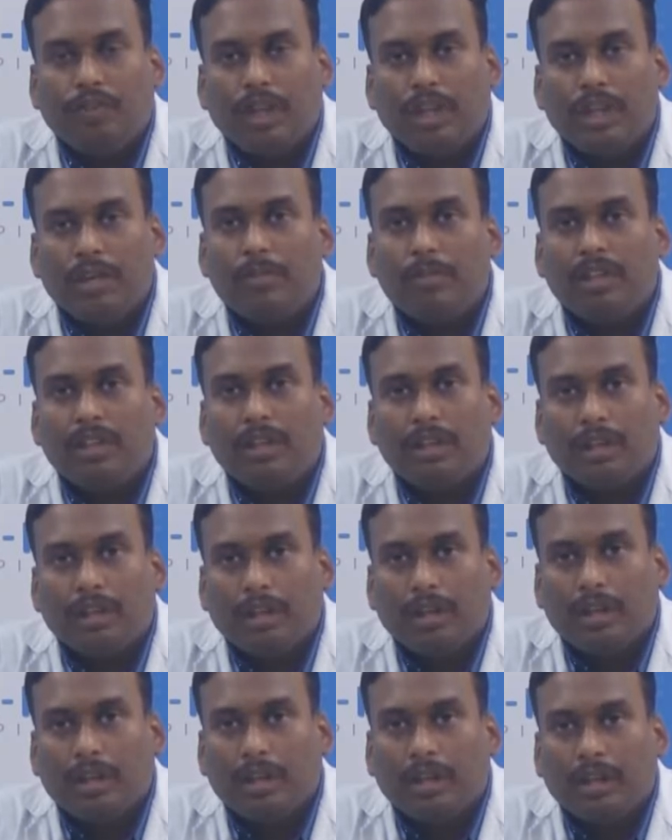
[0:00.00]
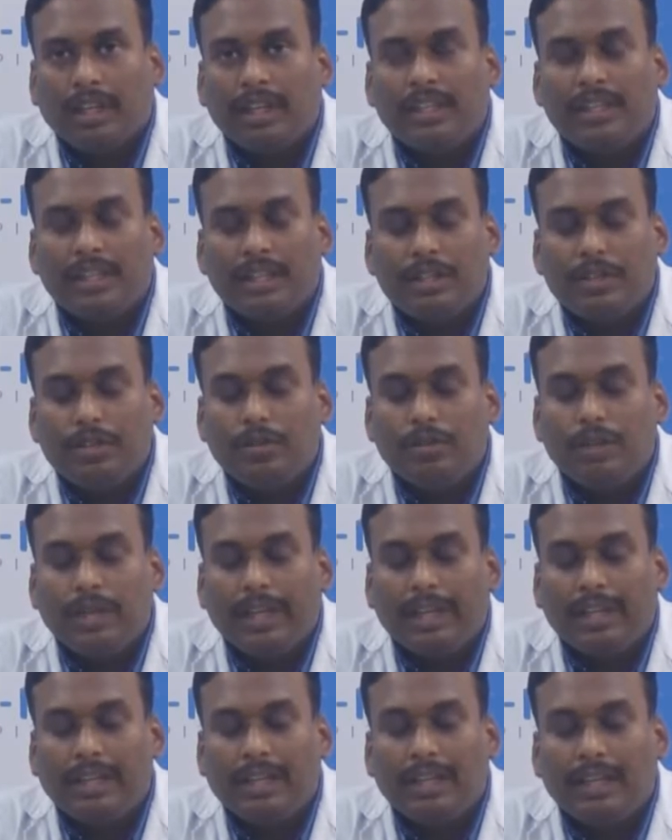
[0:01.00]
very recent new
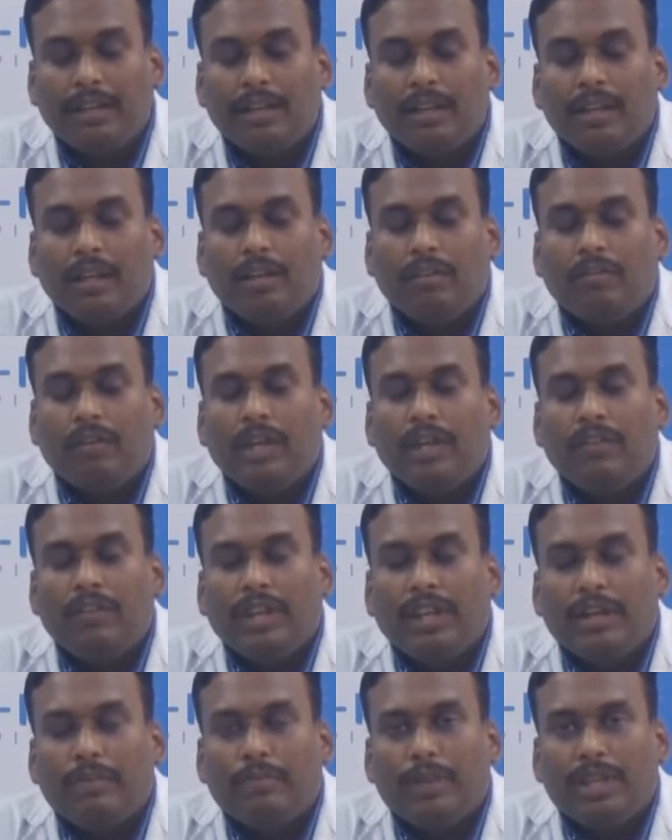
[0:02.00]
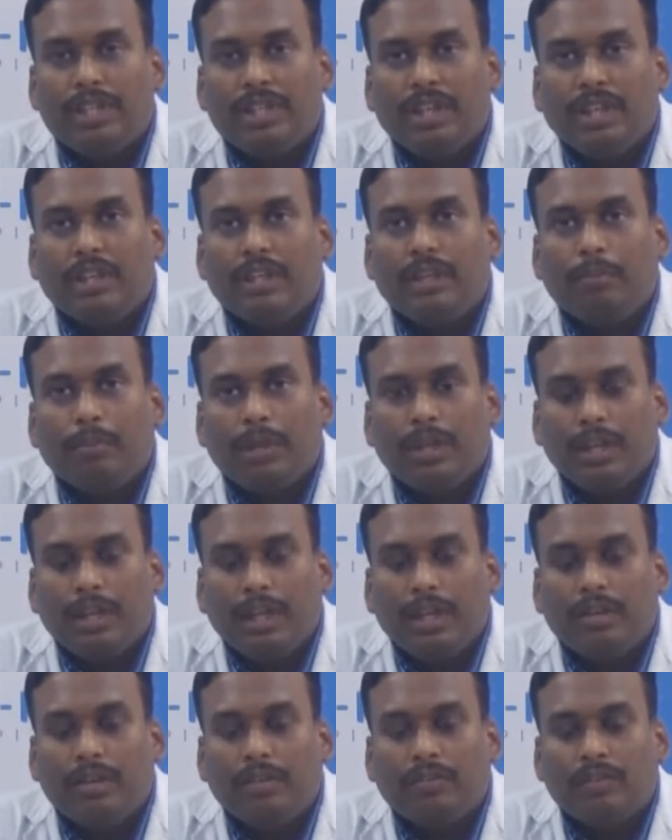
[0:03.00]
technique where we can measure the
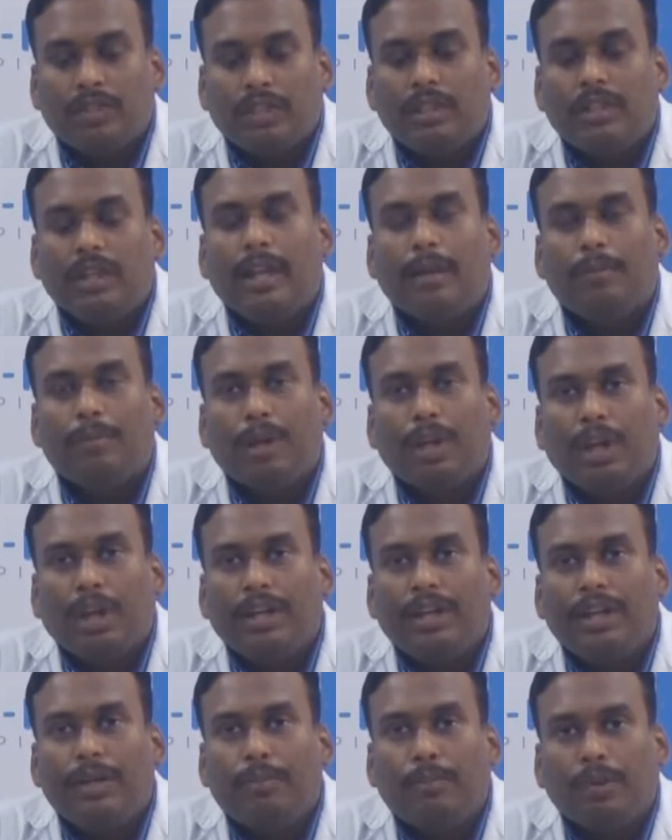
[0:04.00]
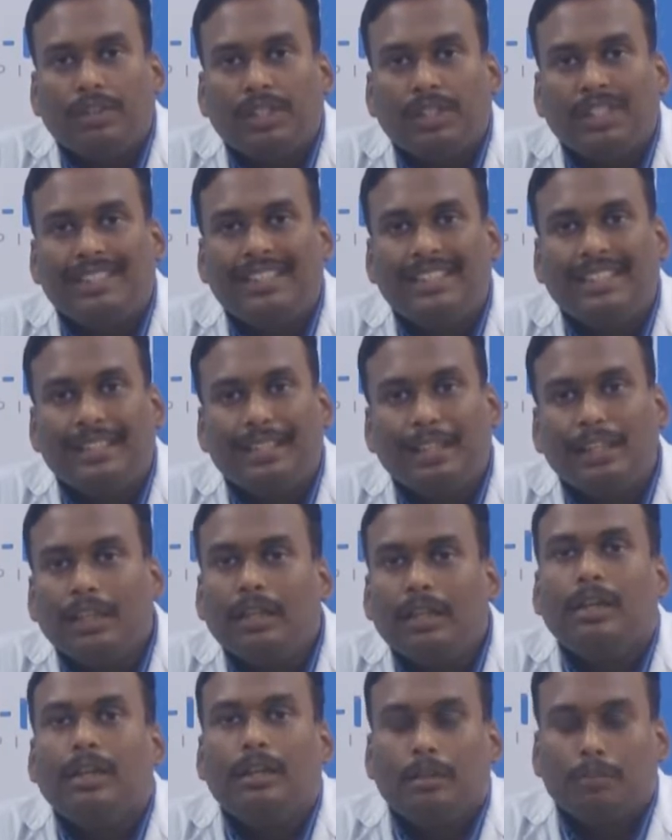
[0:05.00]
burden of the amyloid deposits in the
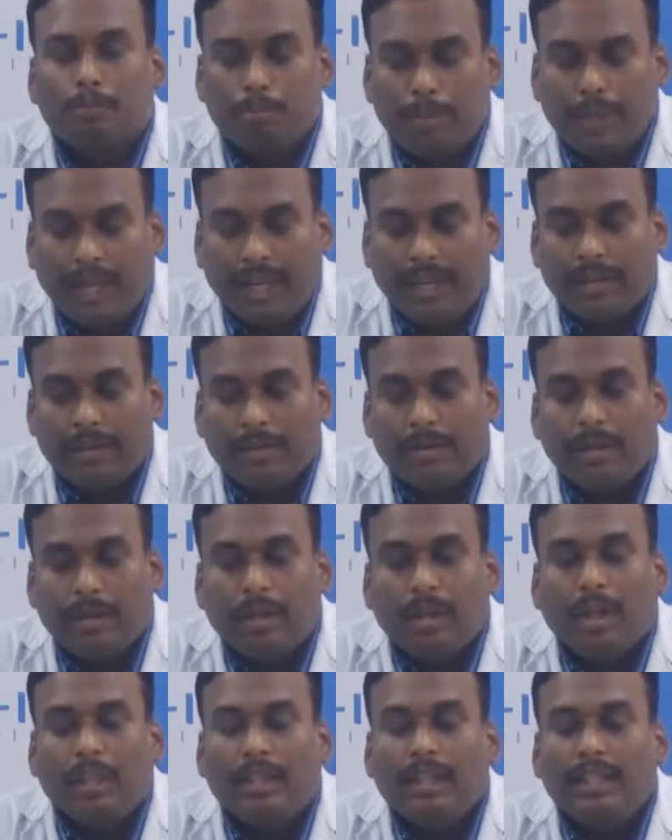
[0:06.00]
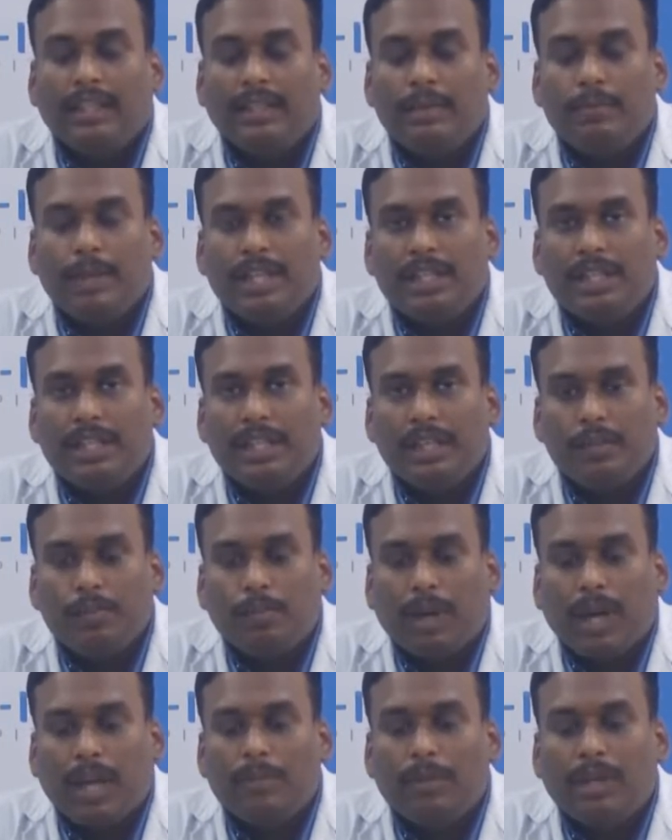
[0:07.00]
brain. This imaging is
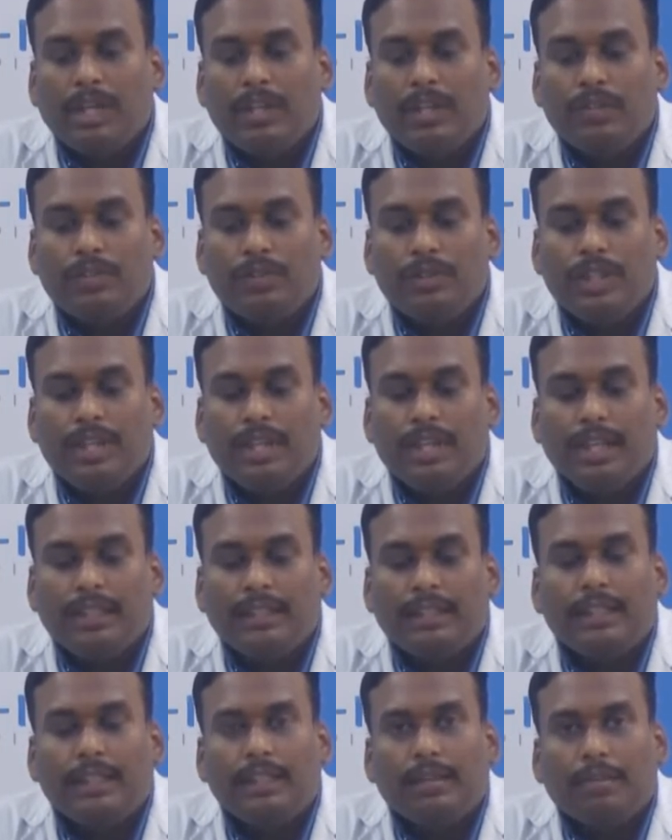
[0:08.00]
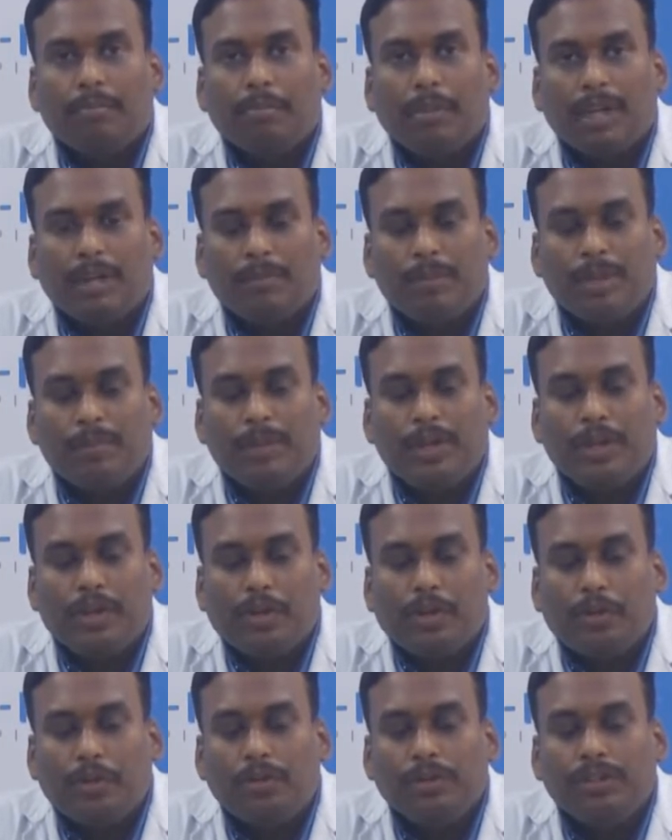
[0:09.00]
primarily used in research but may
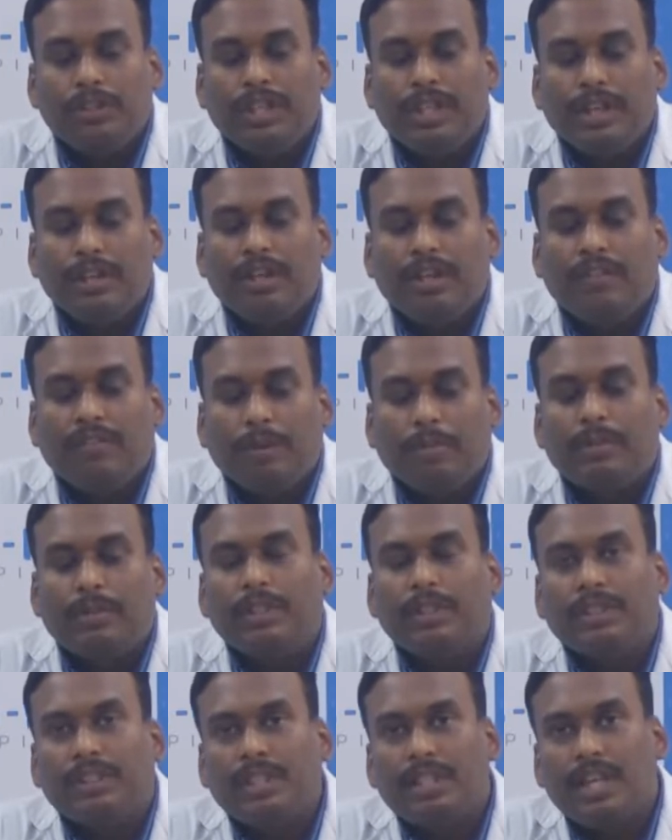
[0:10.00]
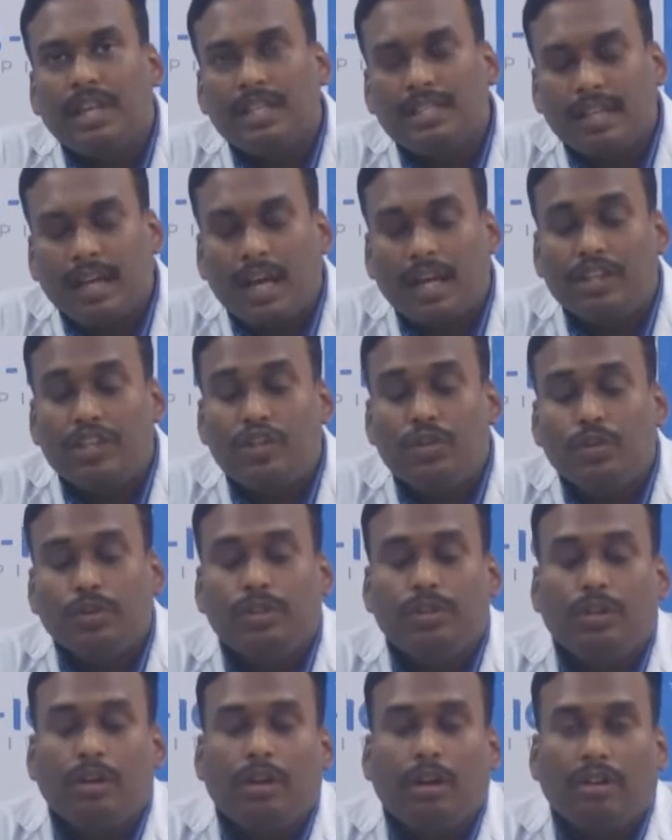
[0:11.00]
be used if a person has
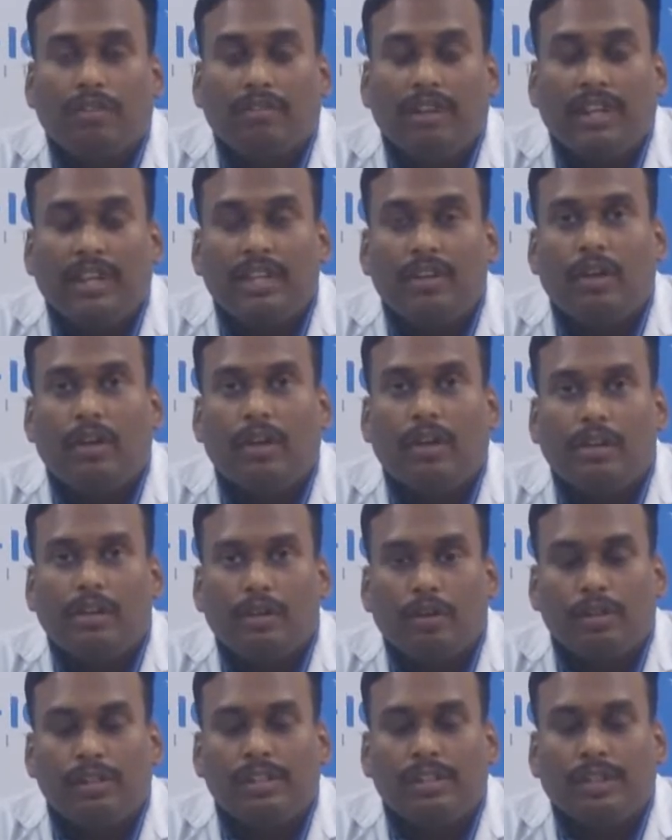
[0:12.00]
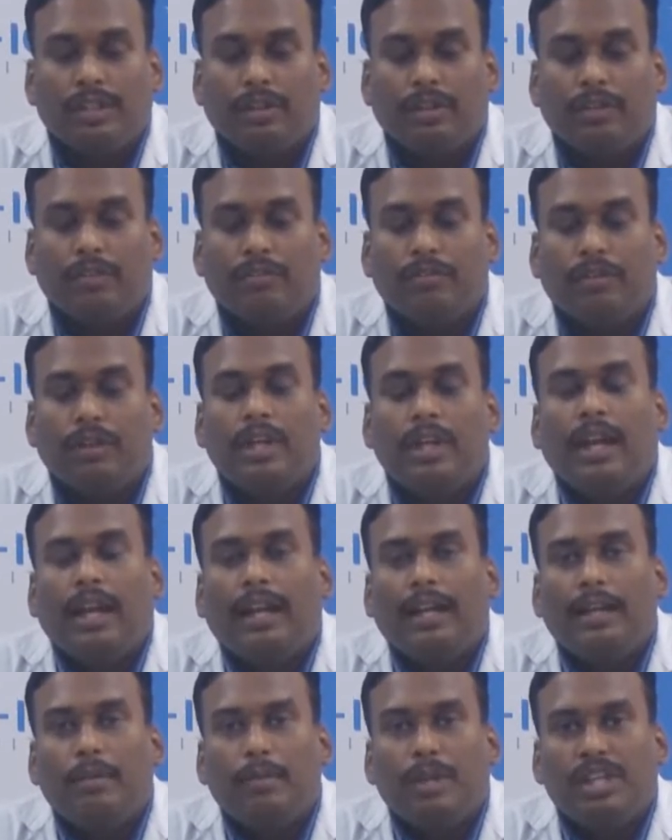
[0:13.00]
unusual or very early onset of
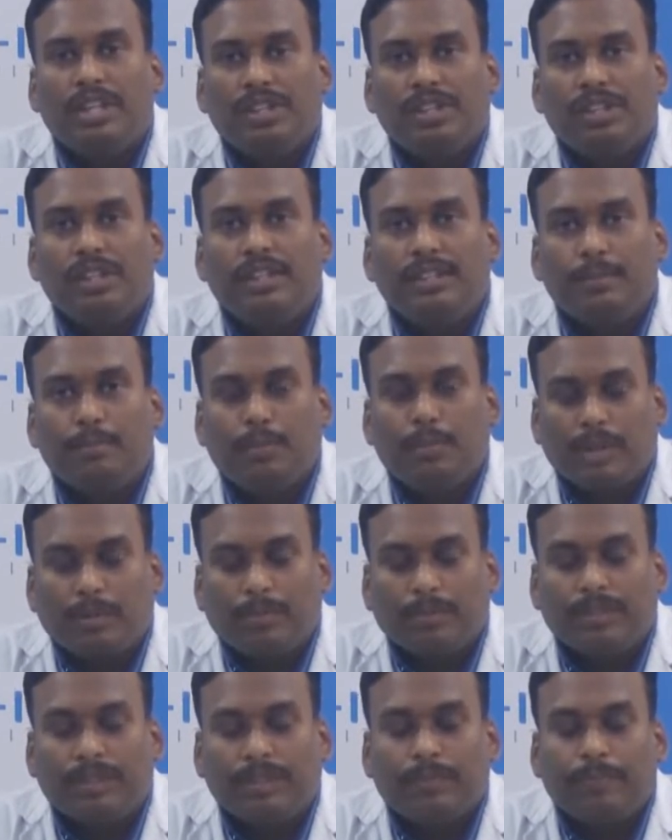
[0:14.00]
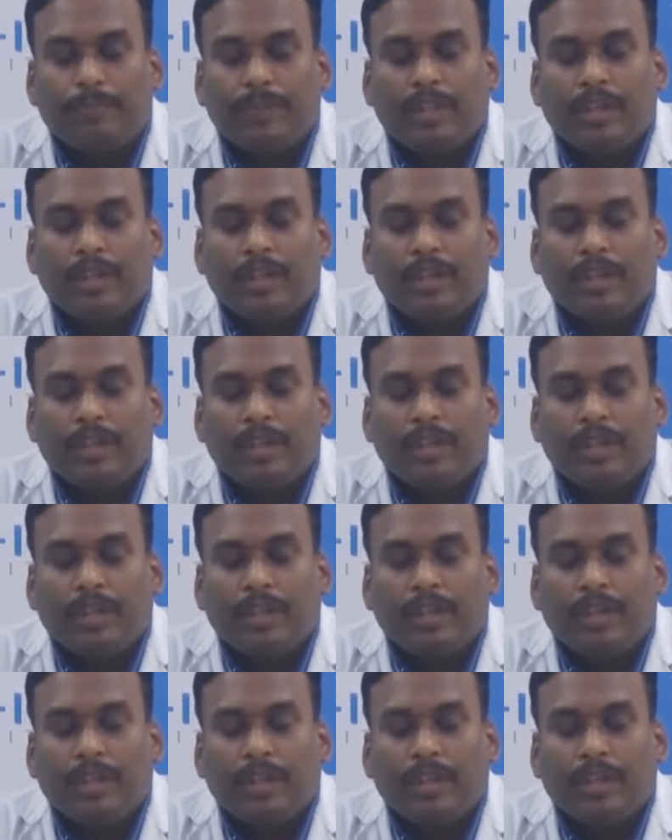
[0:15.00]
dementia symptoms.